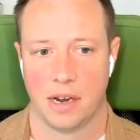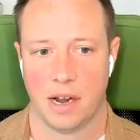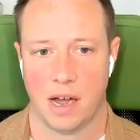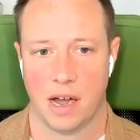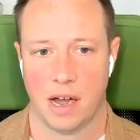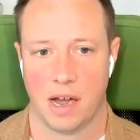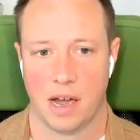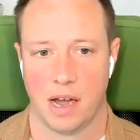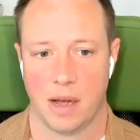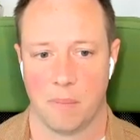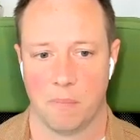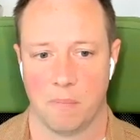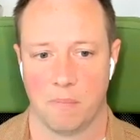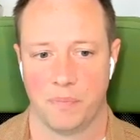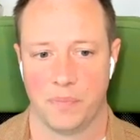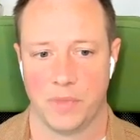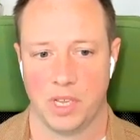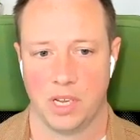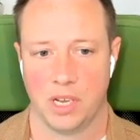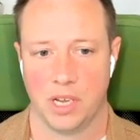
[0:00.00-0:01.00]
I
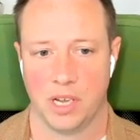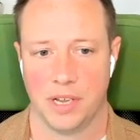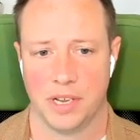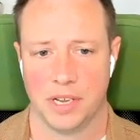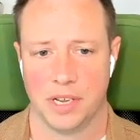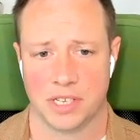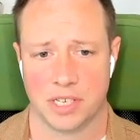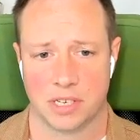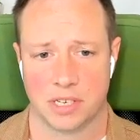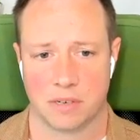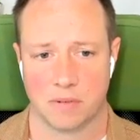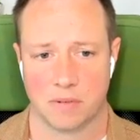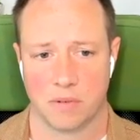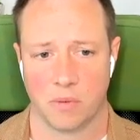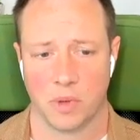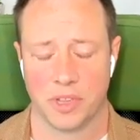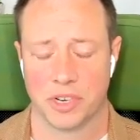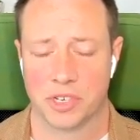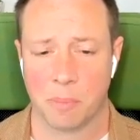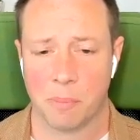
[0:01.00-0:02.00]

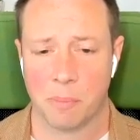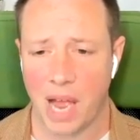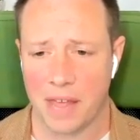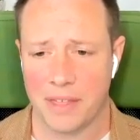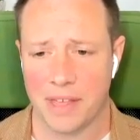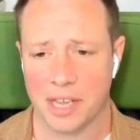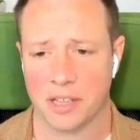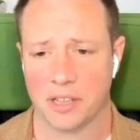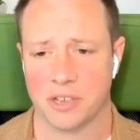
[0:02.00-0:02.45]
think